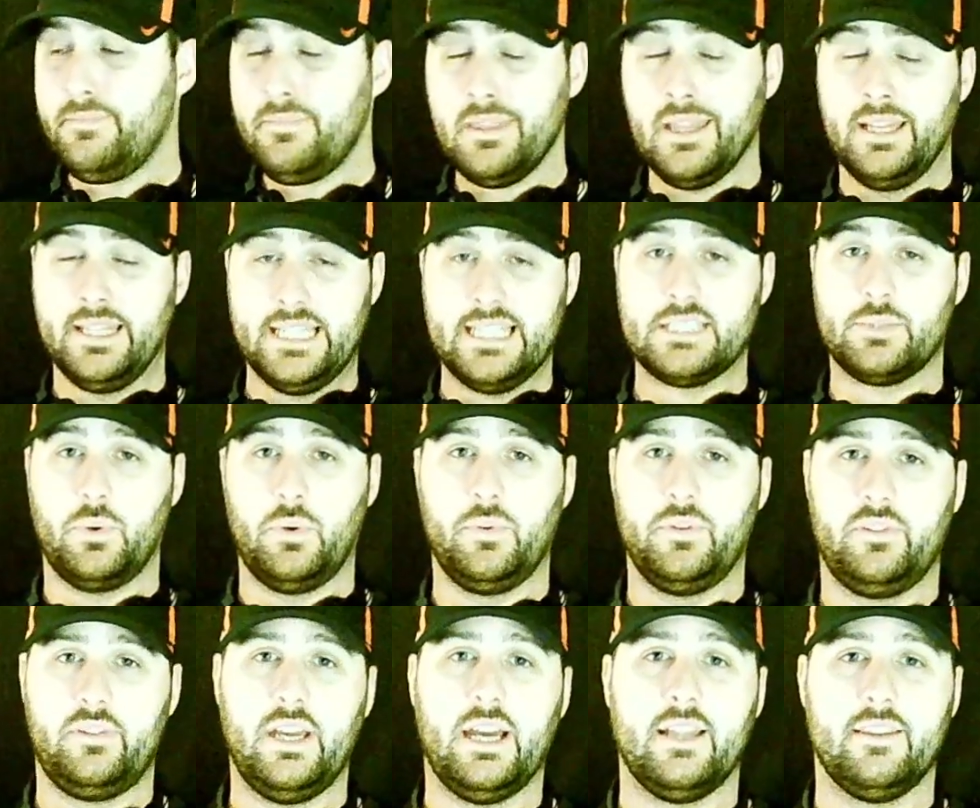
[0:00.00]
And that's what we've
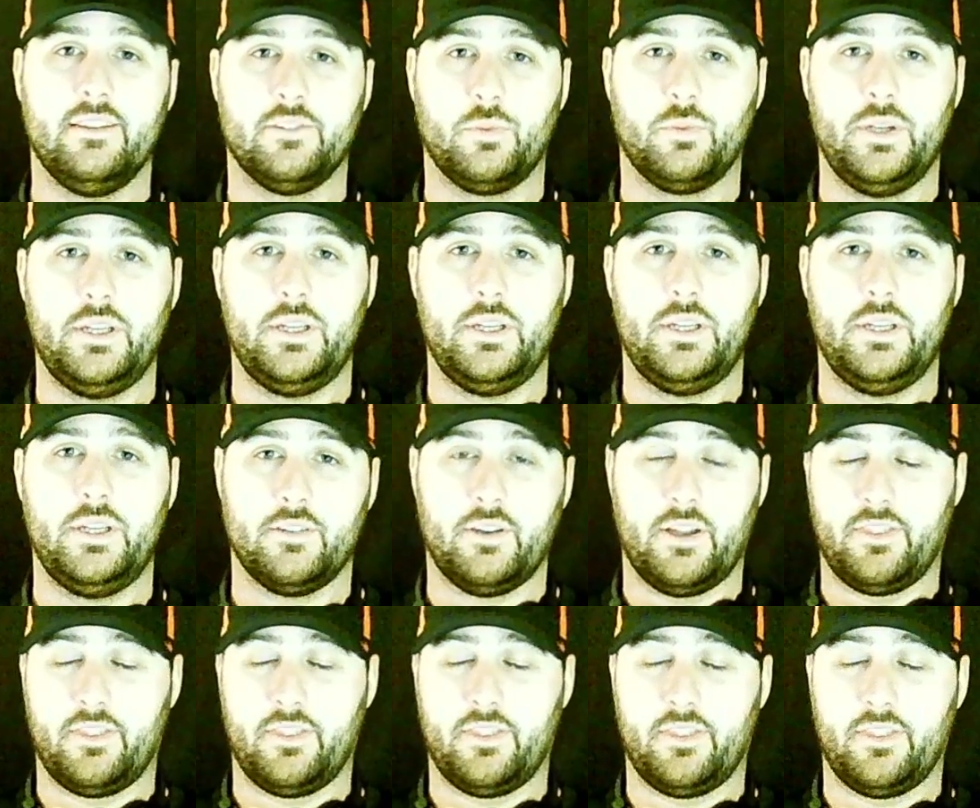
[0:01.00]
got this weekend, so I
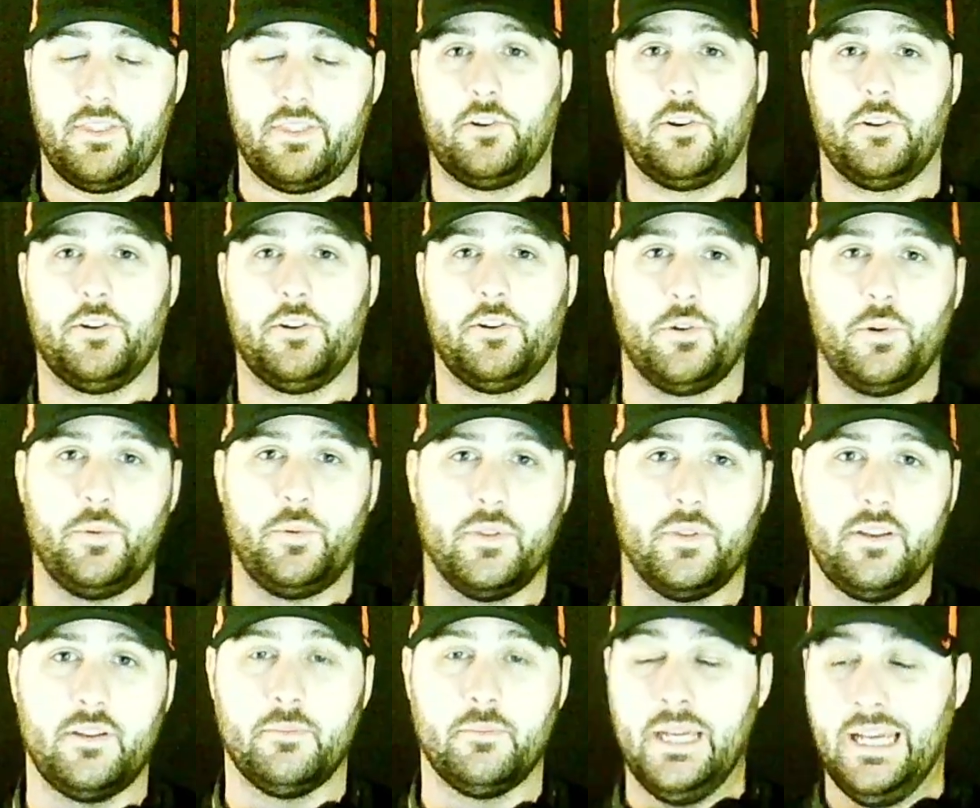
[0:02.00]
think I'm starting to agree with
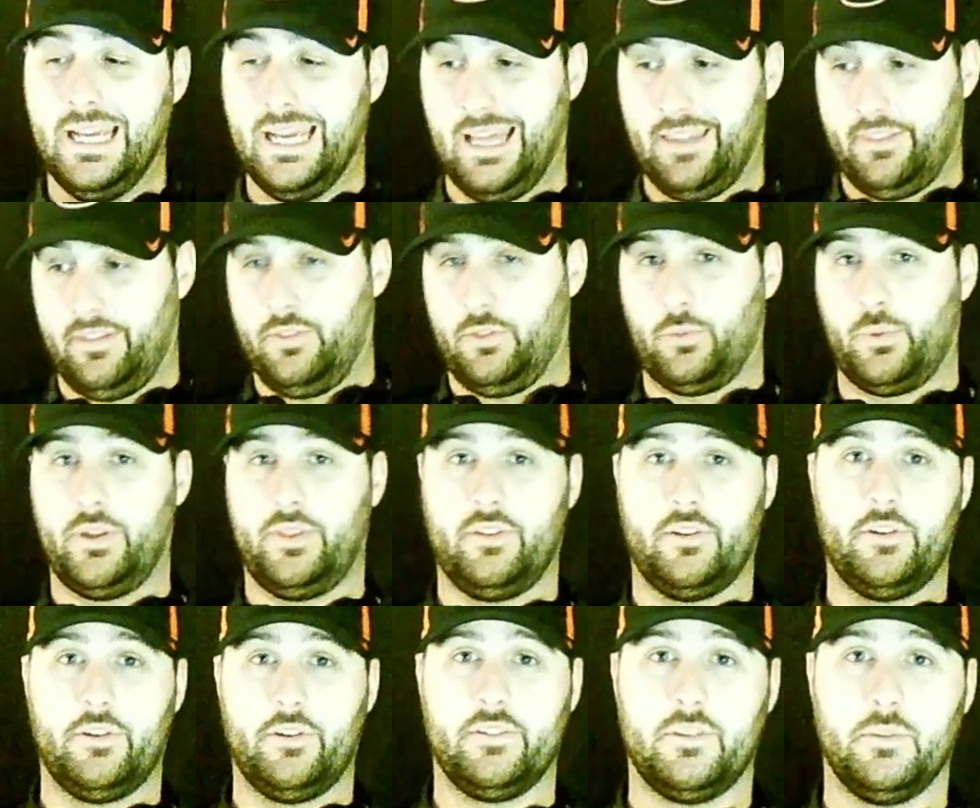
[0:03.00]
him. I think
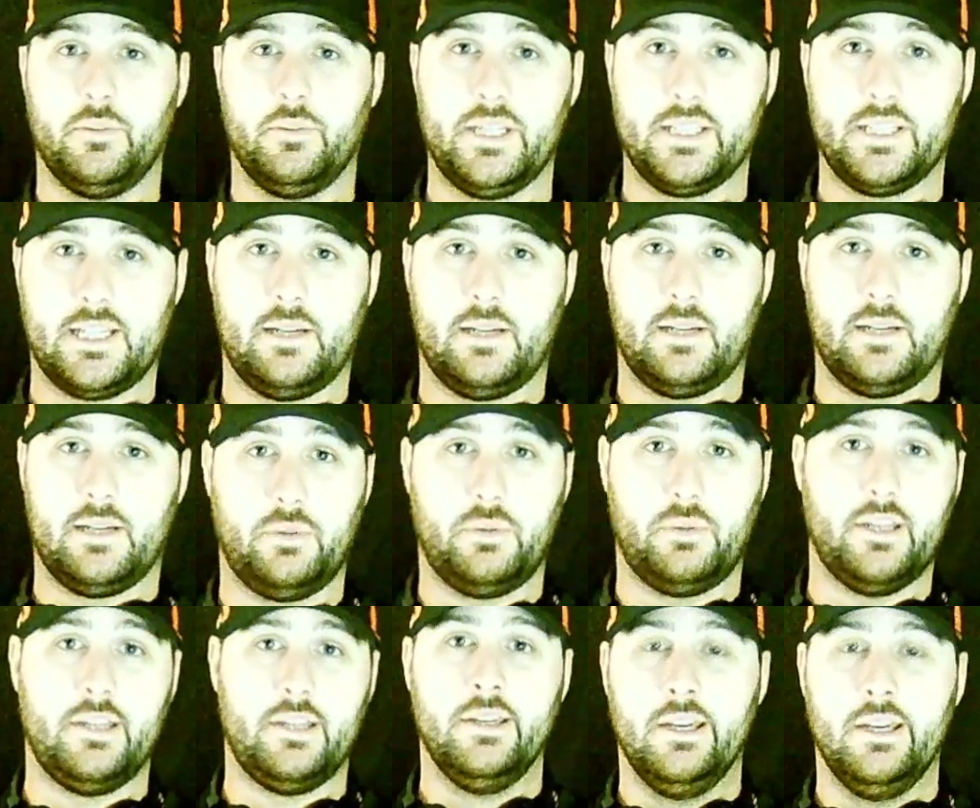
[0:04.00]
3:30 is the best time to play.
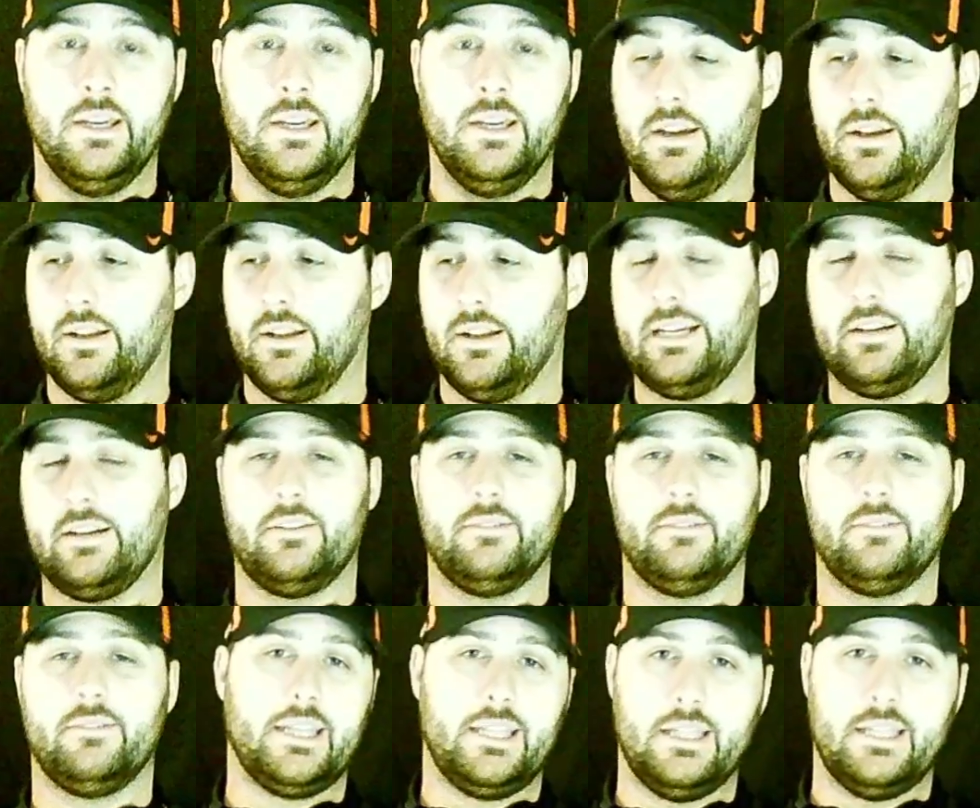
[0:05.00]
Now,
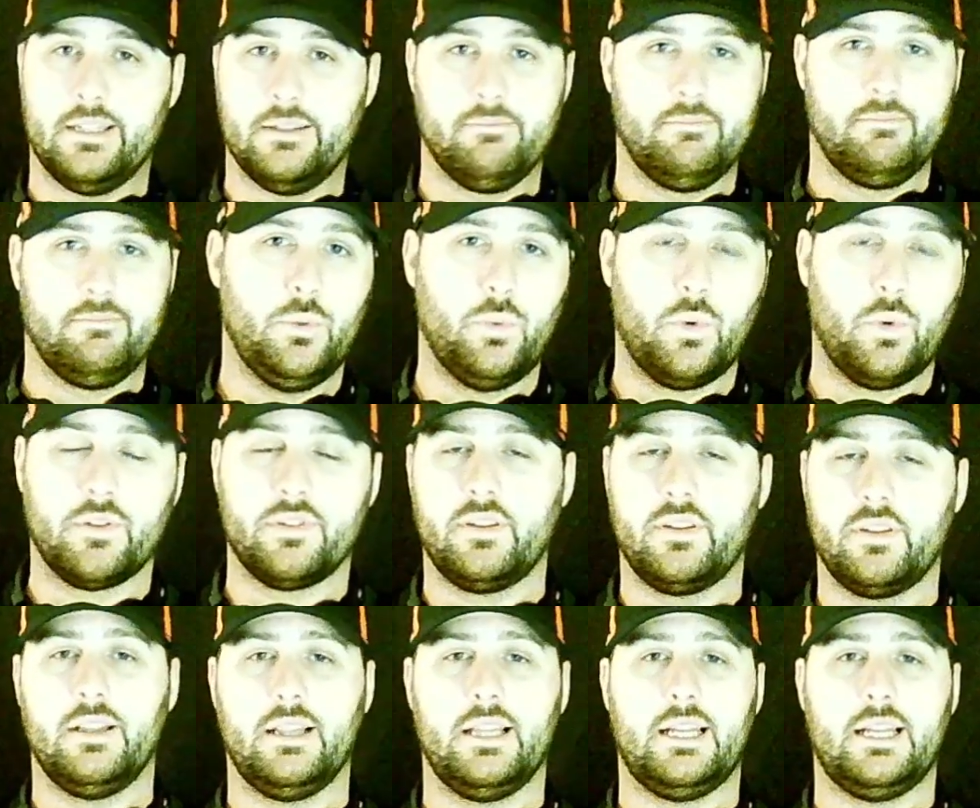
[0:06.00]
again, you want to see the
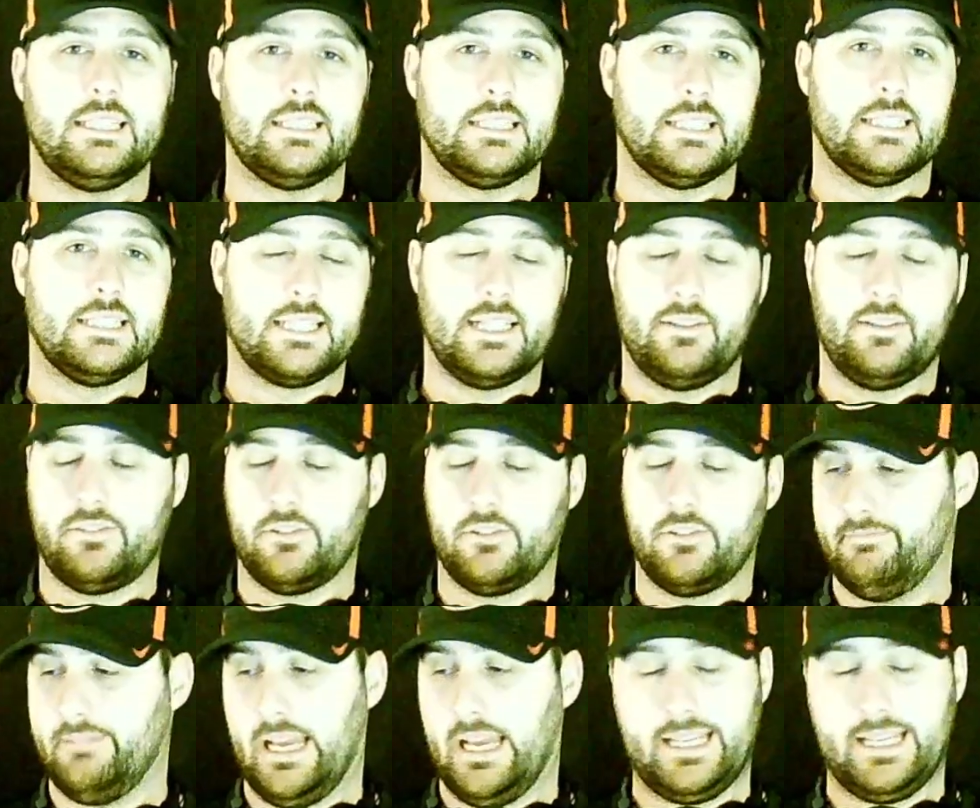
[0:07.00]
lights in Sanford.
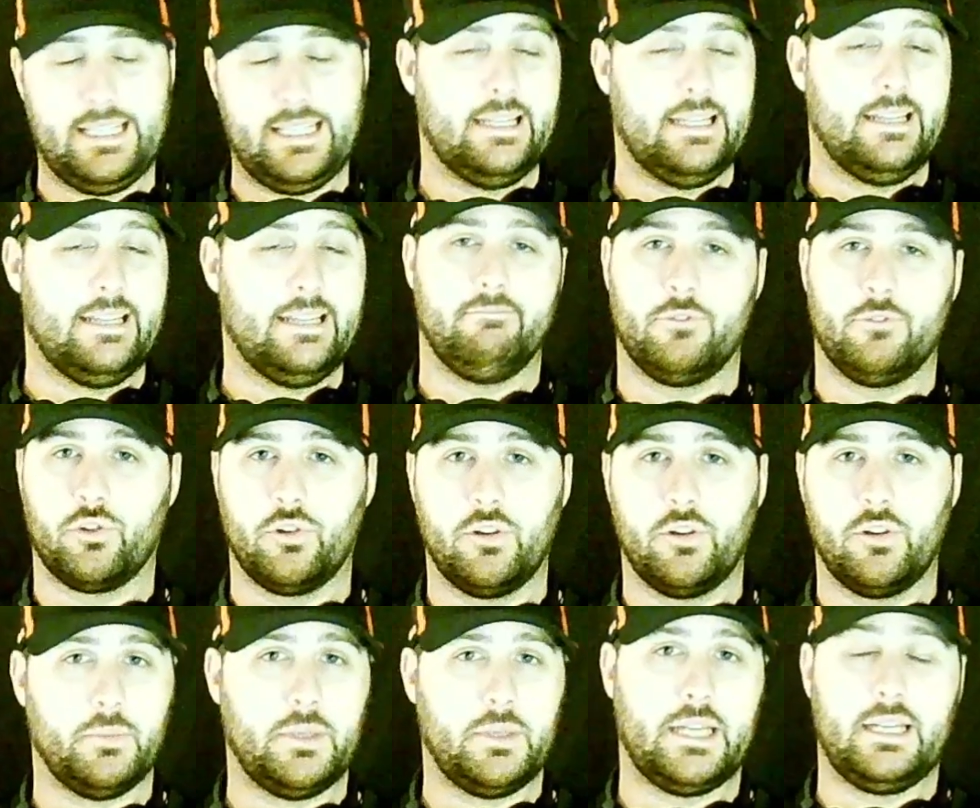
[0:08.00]
I get it. Trust
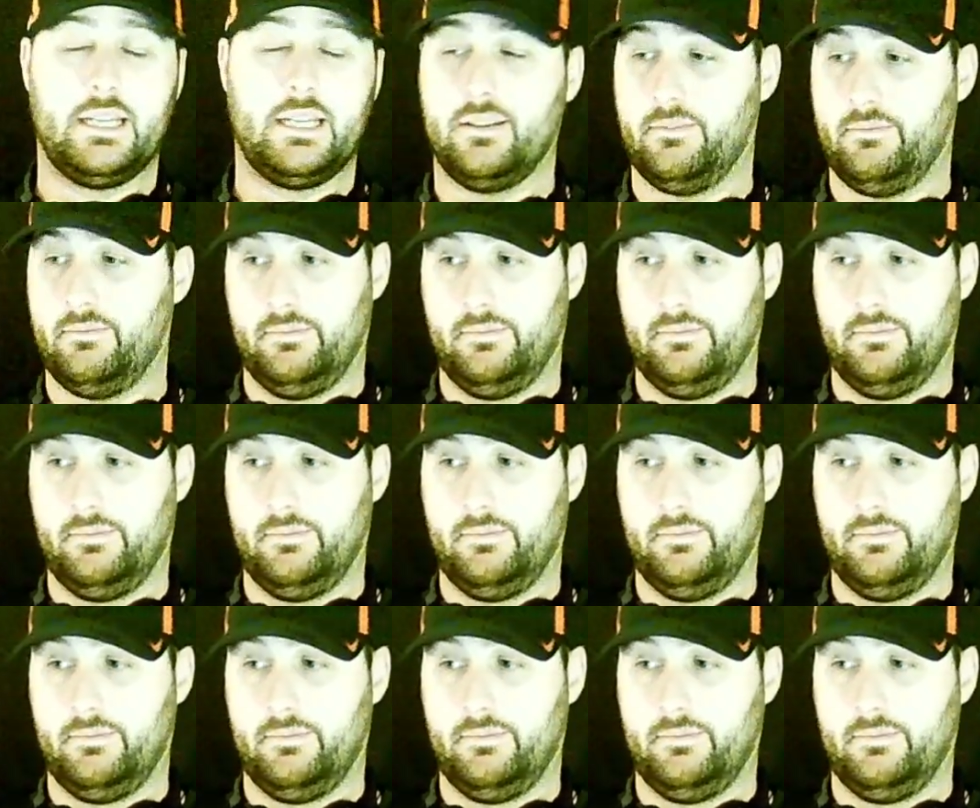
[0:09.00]
me, I get it.